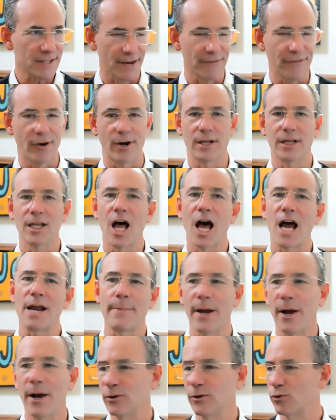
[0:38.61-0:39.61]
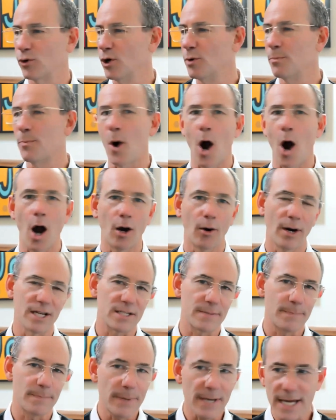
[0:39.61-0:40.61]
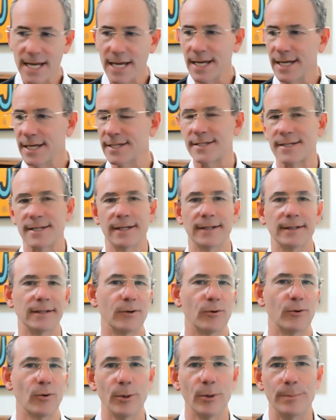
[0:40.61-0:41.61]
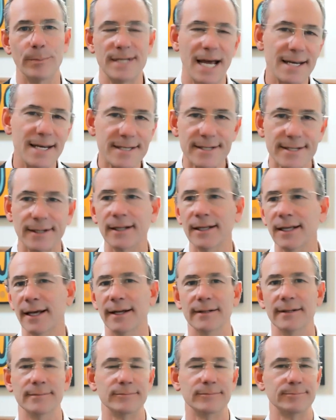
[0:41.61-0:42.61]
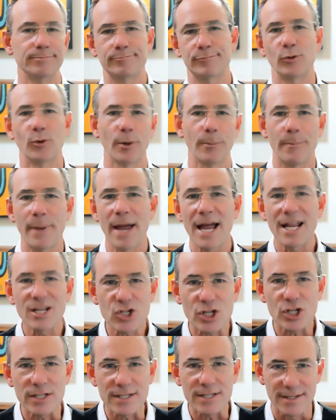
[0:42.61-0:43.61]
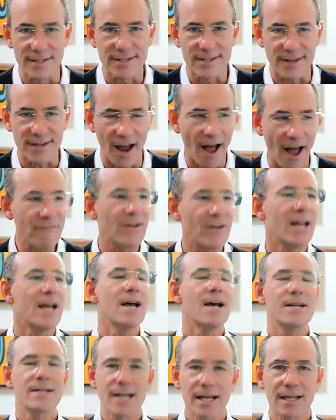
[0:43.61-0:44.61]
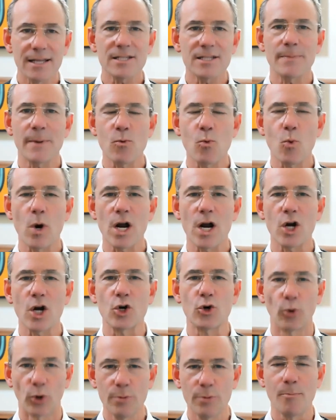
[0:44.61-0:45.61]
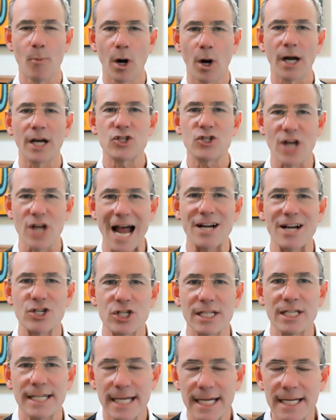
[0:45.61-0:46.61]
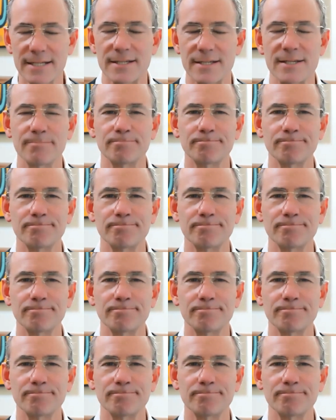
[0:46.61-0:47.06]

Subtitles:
I've heard a lot about group RSPs and group dental and group pensions and stuff. Tell us about what a group mortgage actually is.